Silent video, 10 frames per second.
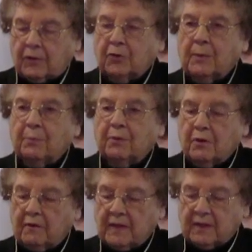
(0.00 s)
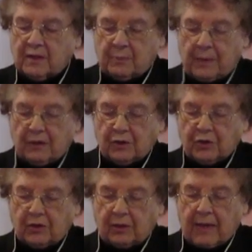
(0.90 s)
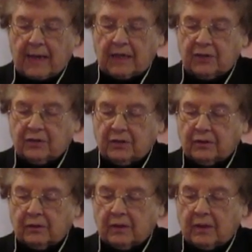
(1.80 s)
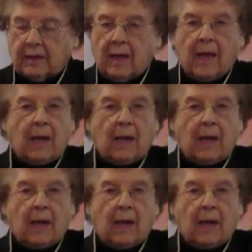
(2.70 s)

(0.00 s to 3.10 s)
to improve his spiritual and eternal good.